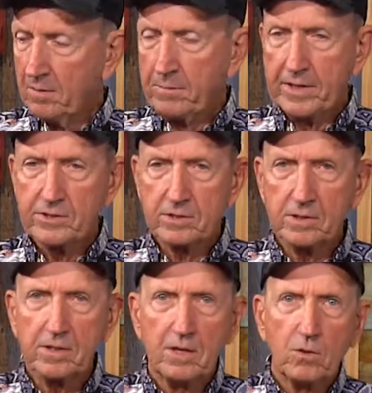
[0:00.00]

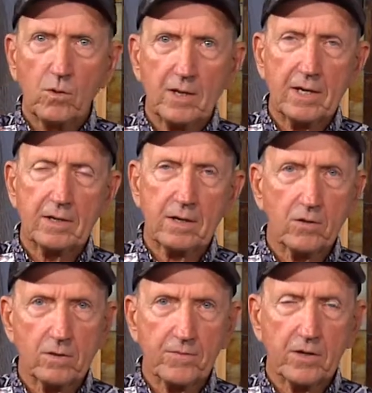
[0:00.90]
basically, what I'd
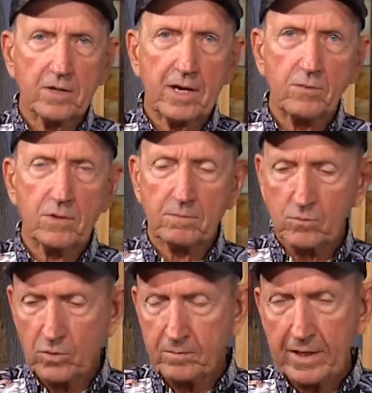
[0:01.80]
already figured out when I
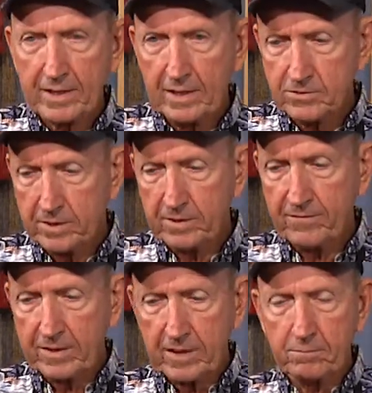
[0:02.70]
went back out, so
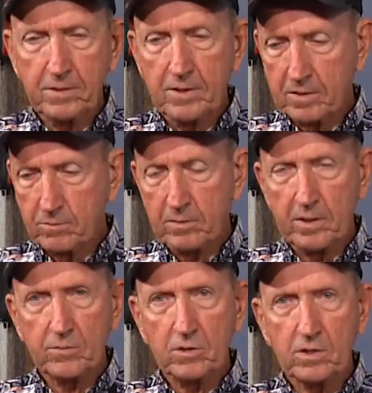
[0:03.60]
if I got bit, I
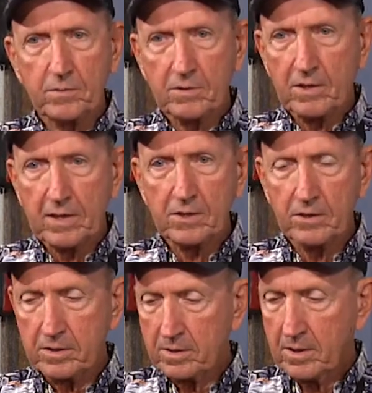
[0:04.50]
probably won't get bit right in
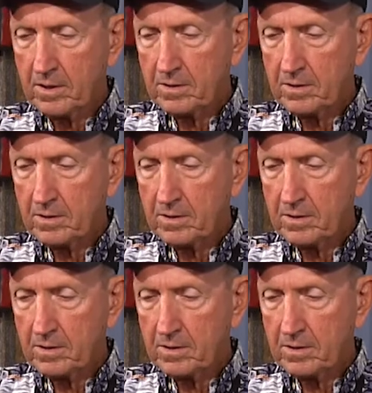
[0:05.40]
here,